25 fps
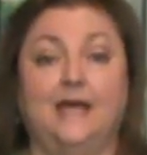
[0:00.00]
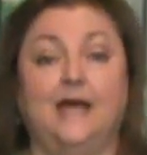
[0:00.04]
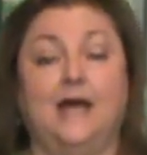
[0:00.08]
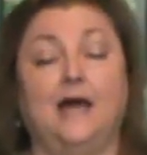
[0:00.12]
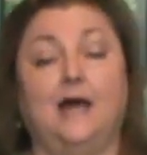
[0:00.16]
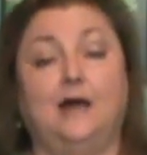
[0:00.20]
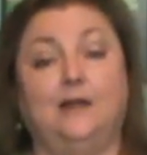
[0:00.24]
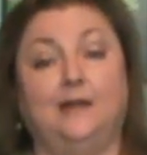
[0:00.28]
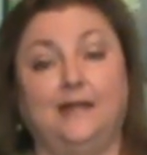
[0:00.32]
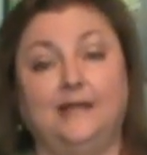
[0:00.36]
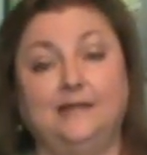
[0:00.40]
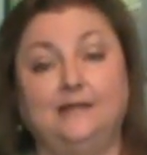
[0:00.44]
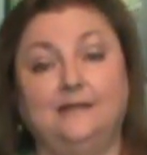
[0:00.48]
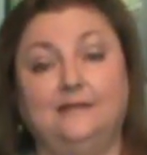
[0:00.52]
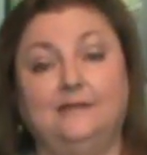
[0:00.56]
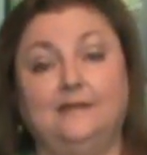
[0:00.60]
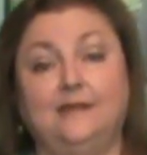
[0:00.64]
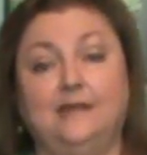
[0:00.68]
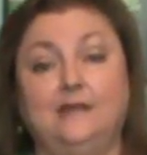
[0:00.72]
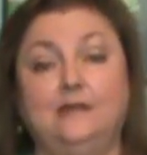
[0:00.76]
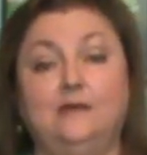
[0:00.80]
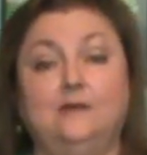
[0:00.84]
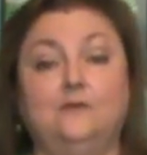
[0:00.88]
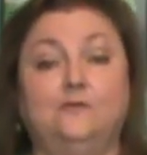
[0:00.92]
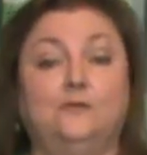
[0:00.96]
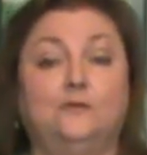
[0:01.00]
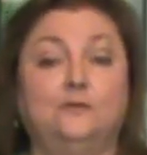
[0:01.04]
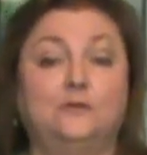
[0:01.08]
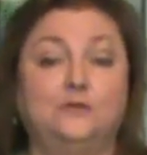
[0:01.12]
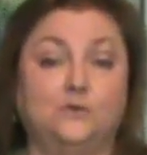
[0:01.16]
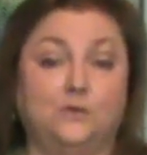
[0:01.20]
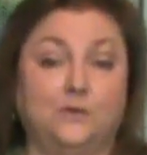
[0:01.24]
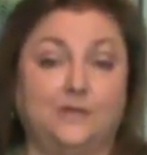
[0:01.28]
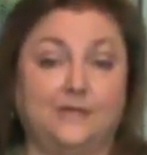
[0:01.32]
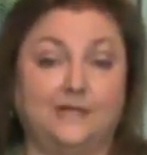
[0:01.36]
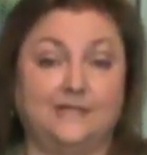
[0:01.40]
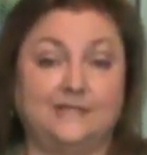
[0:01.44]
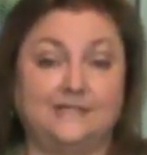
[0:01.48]
I'd like to thank you for
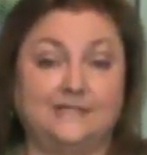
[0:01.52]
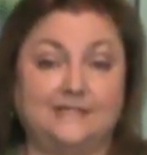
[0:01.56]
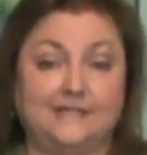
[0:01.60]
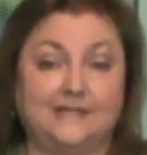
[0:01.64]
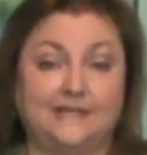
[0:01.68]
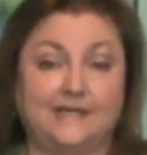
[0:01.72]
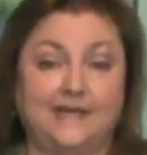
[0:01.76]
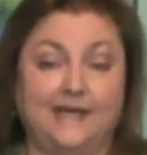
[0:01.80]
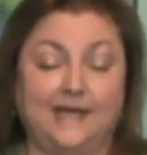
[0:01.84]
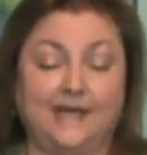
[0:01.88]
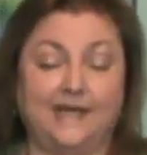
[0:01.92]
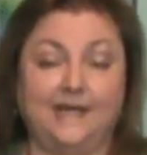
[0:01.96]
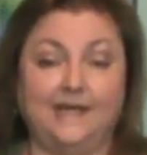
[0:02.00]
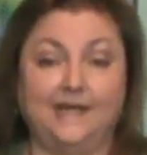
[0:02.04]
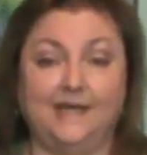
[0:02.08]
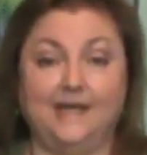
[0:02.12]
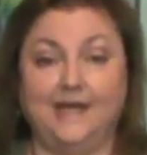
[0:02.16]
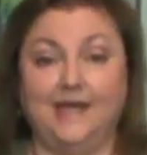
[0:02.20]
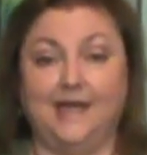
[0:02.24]
joining us today.